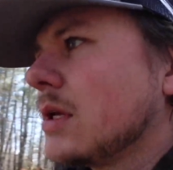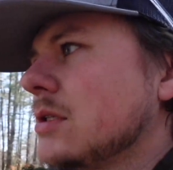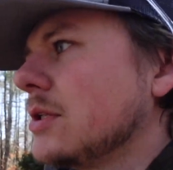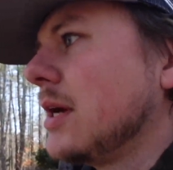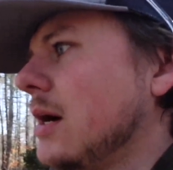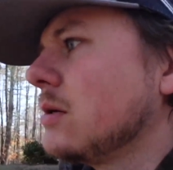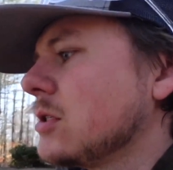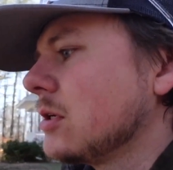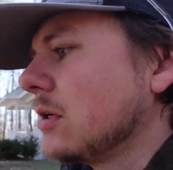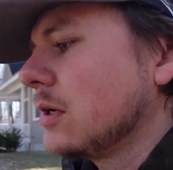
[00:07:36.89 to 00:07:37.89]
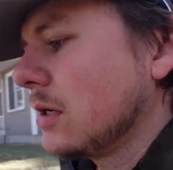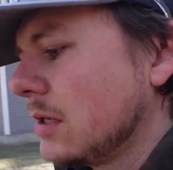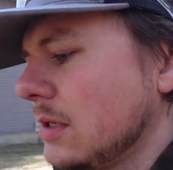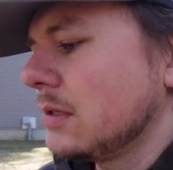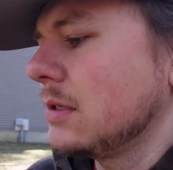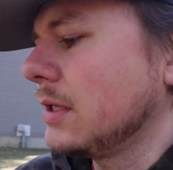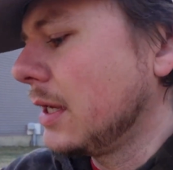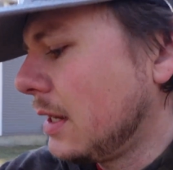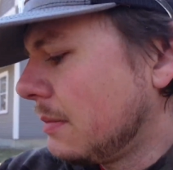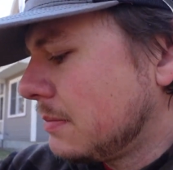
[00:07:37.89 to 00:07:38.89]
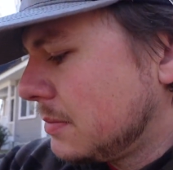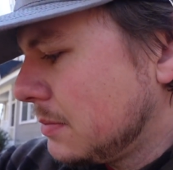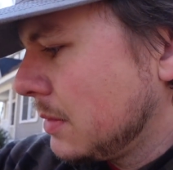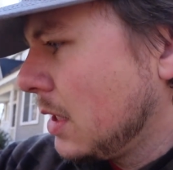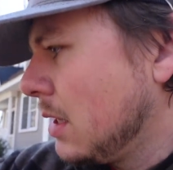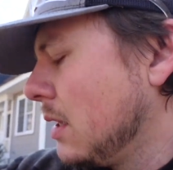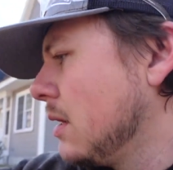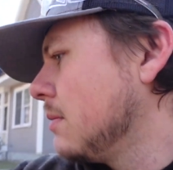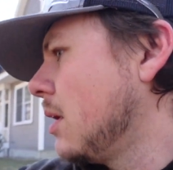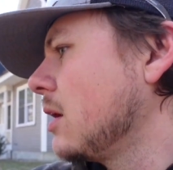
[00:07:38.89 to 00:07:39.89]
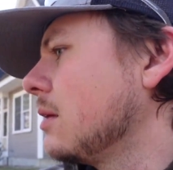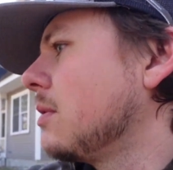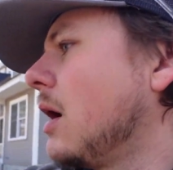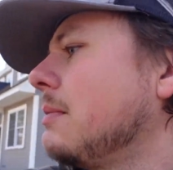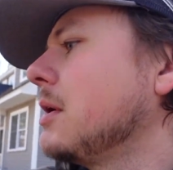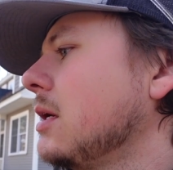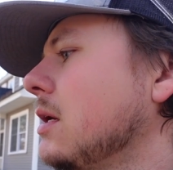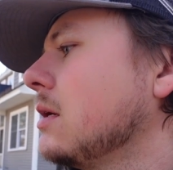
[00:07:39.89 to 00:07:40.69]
to the house or really any part of the property.